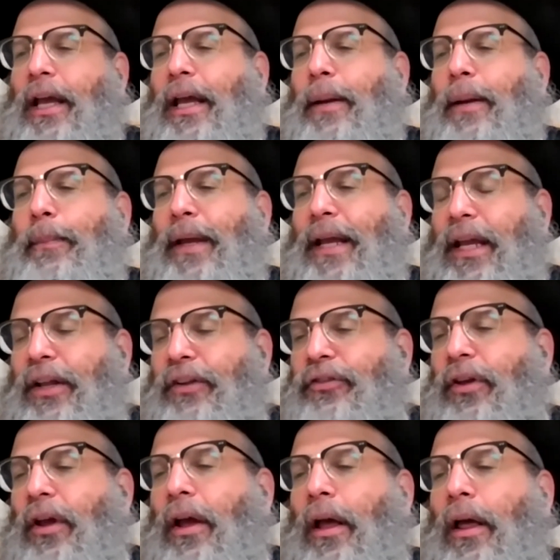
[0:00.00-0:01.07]
it
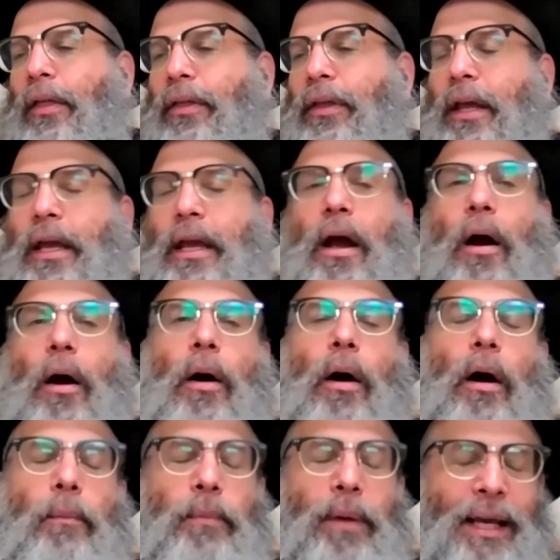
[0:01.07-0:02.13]
means the
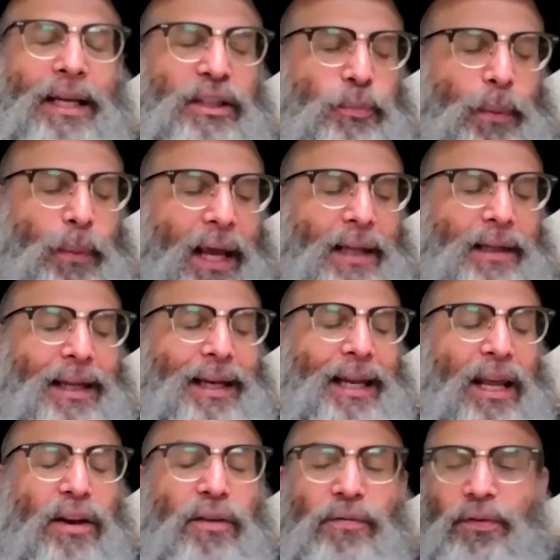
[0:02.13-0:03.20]
expanded
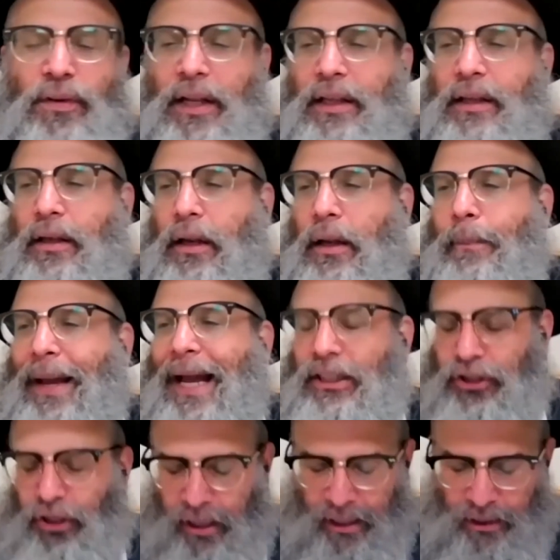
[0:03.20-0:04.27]
infinite
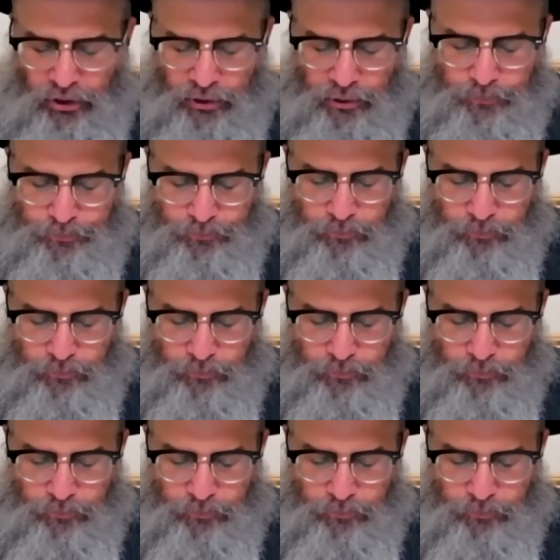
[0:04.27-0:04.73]
imagination.